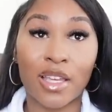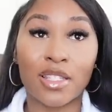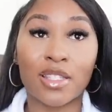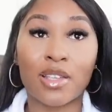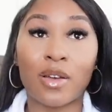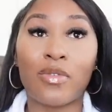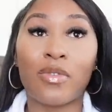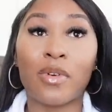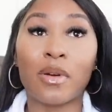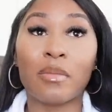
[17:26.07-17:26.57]

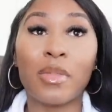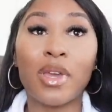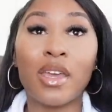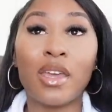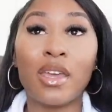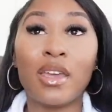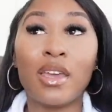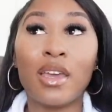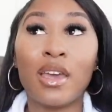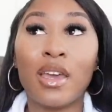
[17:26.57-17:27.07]
So for
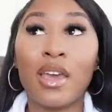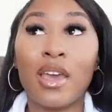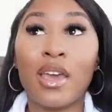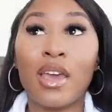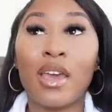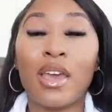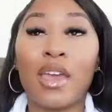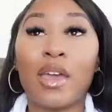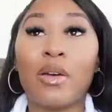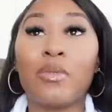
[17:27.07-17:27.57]

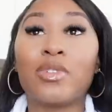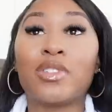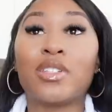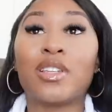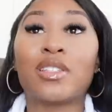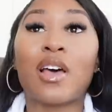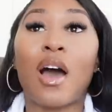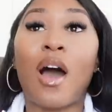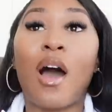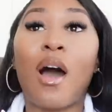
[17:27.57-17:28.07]
me, it was
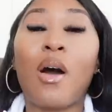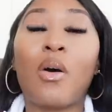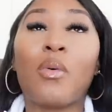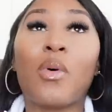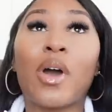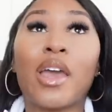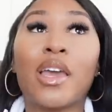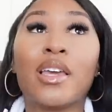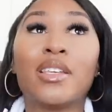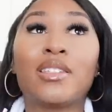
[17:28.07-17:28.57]
just
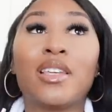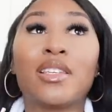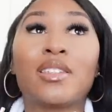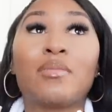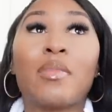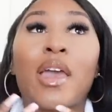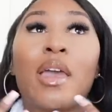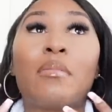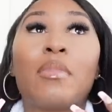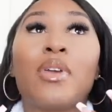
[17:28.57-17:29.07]
always just
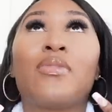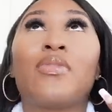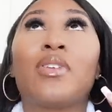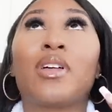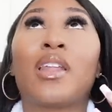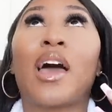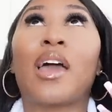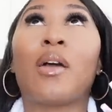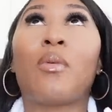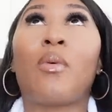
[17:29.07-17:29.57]
made me feel
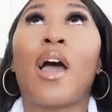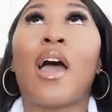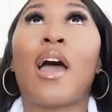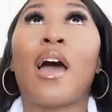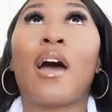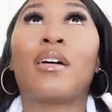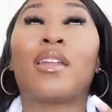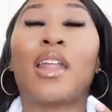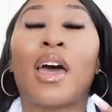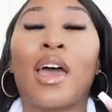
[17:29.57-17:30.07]
like,
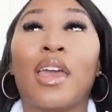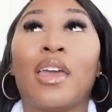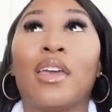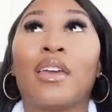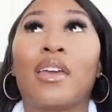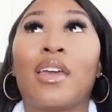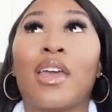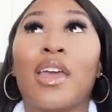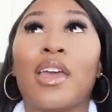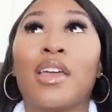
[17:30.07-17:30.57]
wow,
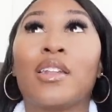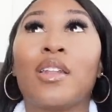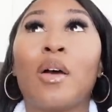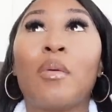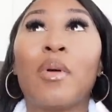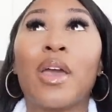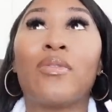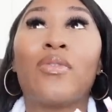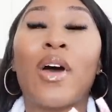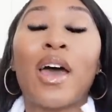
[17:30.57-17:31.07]
like, you know,
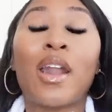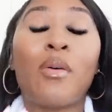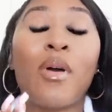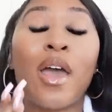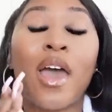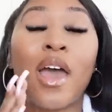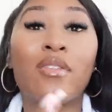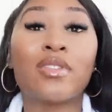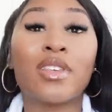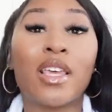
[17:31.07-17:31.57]
if I don't
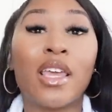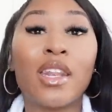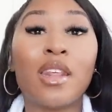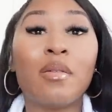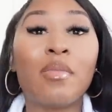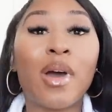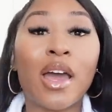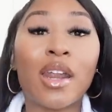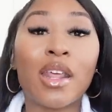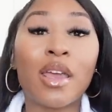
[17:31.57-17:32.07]
have
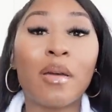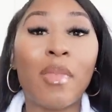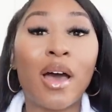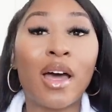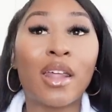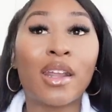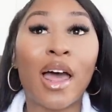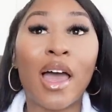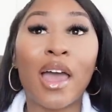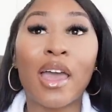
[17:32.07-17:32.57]
anybody in
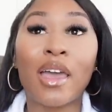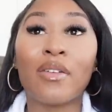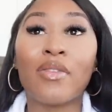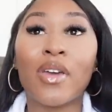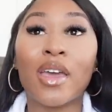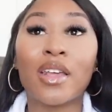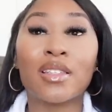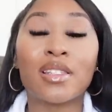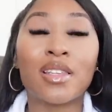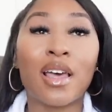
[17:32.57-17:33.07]
my life
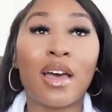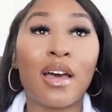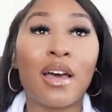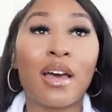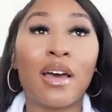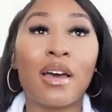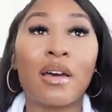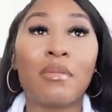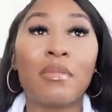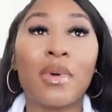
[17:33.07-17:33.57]
at a
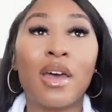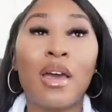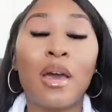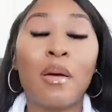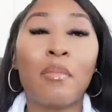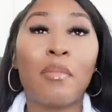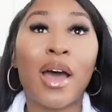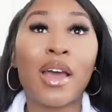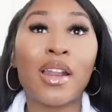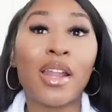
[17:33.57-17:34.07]
time,
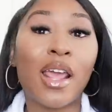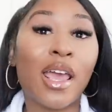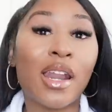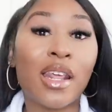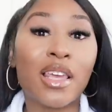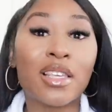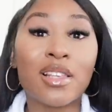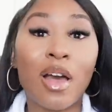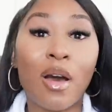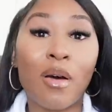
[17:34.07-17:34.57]
my
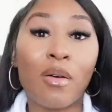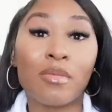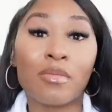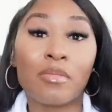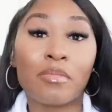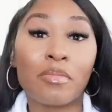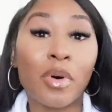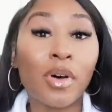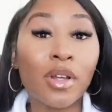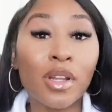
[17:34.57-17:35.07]
daddy is
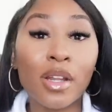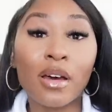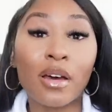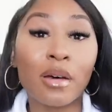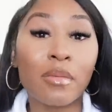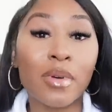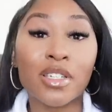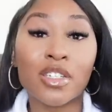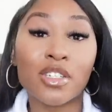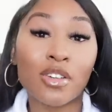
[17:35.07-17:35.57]
gonna pull
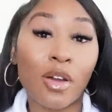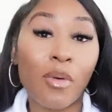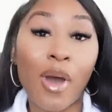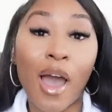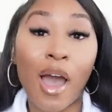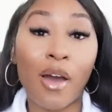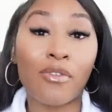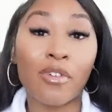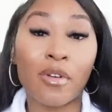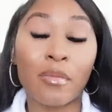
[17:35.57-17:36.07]
up and show
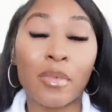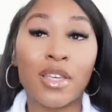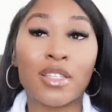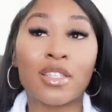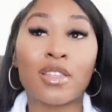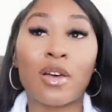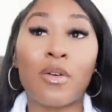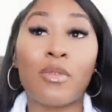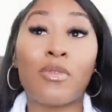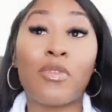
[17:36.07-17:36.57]
out for me.
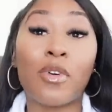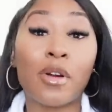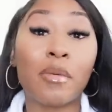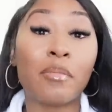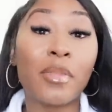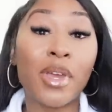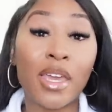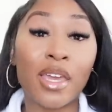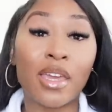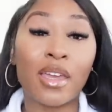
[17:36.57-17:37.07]
So for
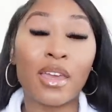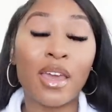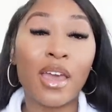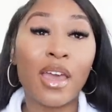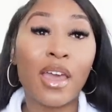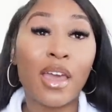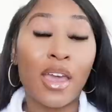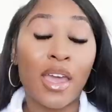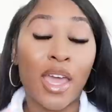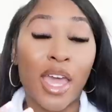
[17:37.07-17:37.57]

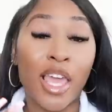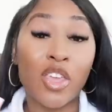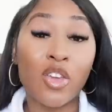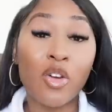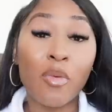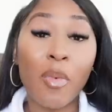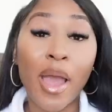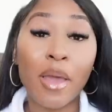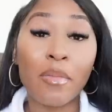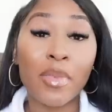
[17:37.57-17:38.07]
me, and
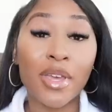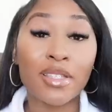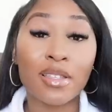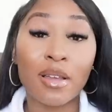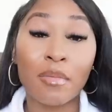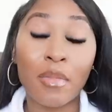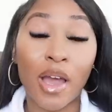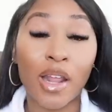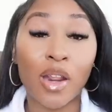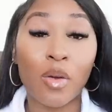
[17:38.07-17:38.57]
you might be
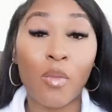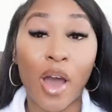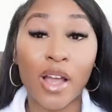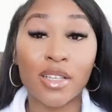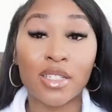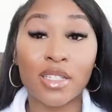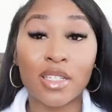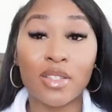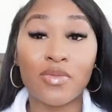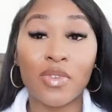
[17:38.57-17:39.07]
somebody
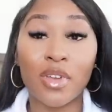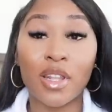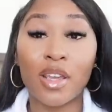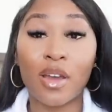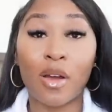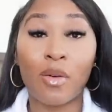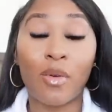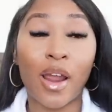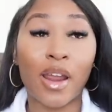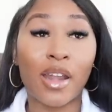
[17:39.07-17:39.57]
watching this
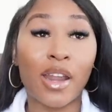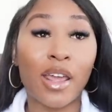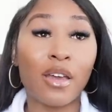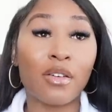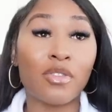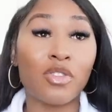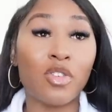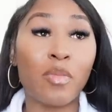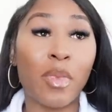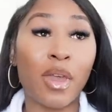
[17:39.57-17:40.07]
video right now,
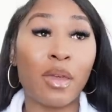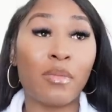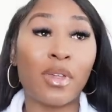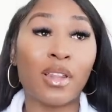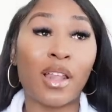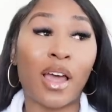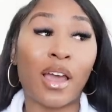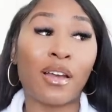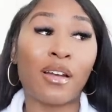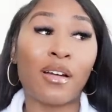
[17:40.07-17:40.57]
you may be
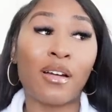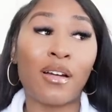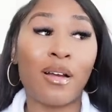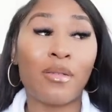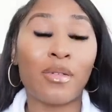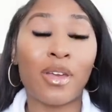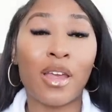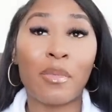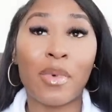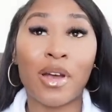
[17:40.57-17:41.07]
like, girl, I
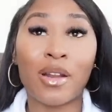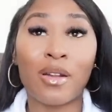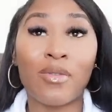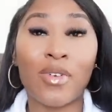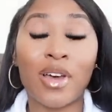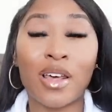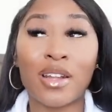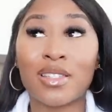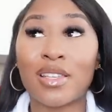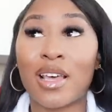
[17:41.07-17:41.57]
don't care about no
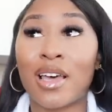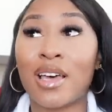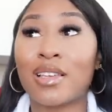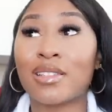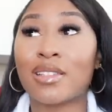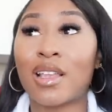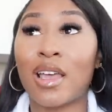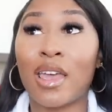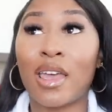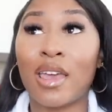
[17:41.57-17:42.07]

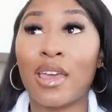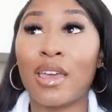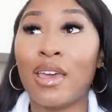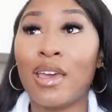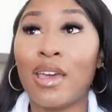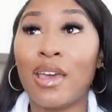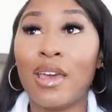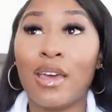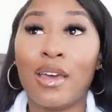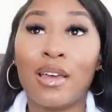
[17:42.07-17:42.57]
Valentine's
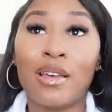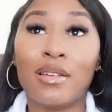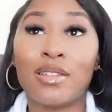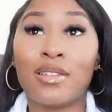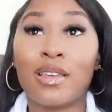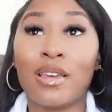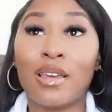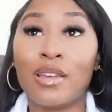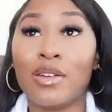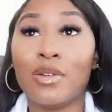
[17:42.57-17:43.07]
Day
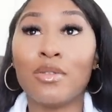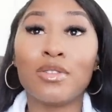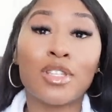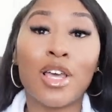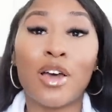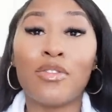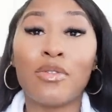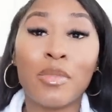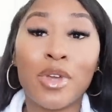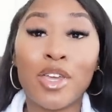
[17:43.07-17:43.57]
shit, do
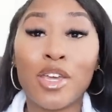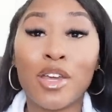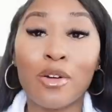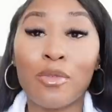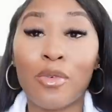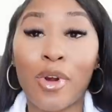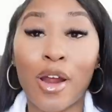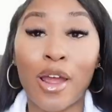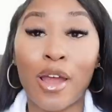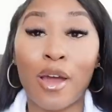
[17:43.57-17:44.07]
stuff for me year
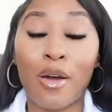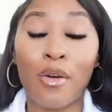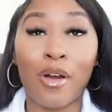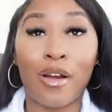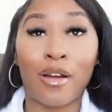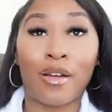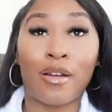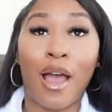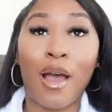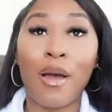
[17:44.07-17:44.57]

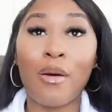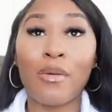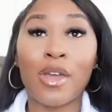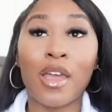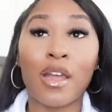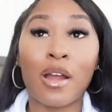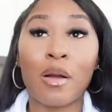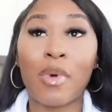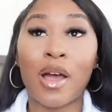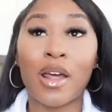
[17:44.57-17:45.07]
round, or I don't
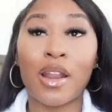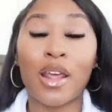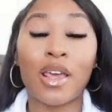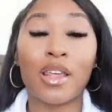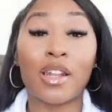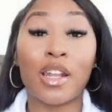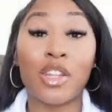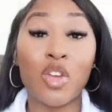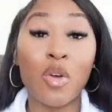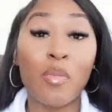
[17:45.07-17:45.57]
care about
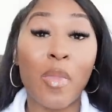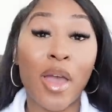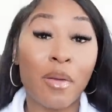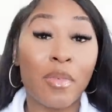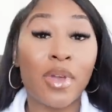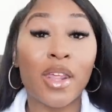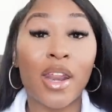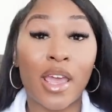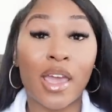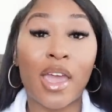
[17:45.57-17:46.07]
that. You may
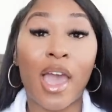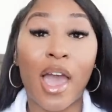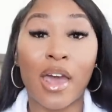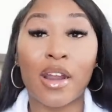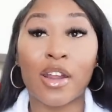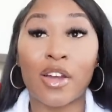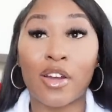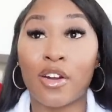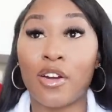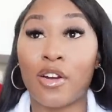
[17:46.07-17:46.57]
be that
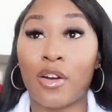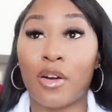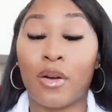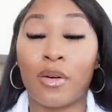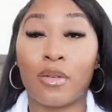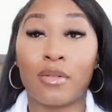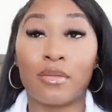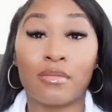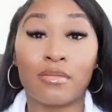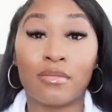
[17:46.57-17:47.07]
kind of
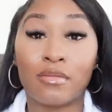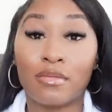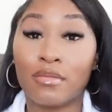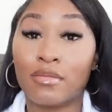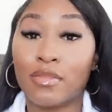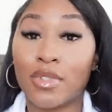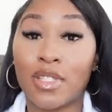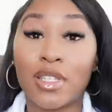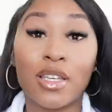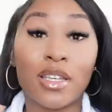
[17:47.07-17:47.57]
girl,
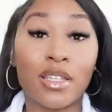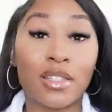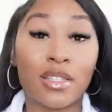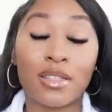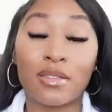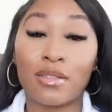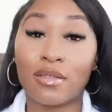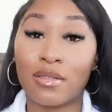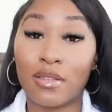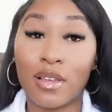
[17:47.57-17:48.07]

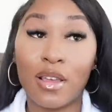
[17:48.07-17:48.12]
sis.